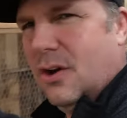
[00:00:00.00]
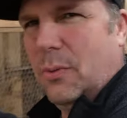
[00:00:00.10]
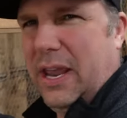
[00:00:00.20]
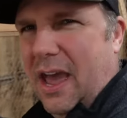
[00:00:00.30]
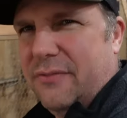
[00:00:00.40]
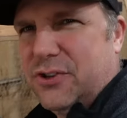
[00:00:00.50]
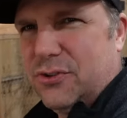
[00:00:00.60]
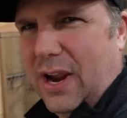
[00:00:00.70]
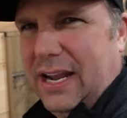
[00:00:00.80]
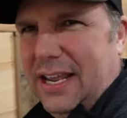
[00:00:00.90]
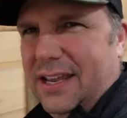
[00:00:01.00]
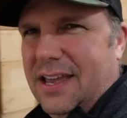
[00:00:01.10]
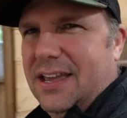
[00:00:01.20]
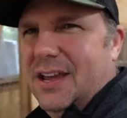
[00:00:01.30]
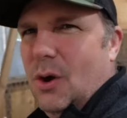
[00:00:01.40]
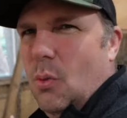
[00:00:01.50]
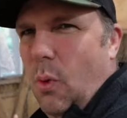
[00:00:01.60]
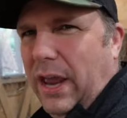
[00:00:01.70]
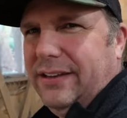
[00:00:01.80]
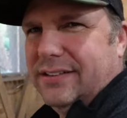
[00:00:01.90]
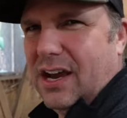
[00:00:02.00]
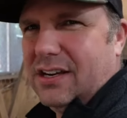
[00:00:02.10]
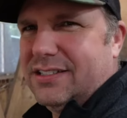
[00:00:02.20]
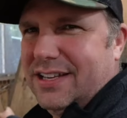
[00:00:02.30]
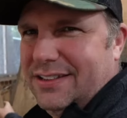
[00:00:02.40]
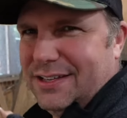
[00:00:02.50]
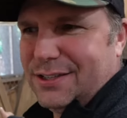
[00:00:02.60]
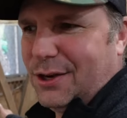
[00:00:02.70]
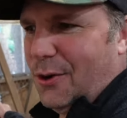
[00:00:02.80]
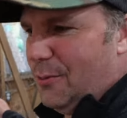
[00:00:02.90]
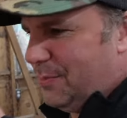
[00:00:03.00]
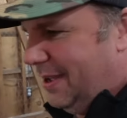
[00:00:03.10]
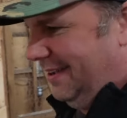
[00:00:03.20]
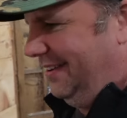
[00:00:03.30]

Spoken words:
We have training white ducks in this coop.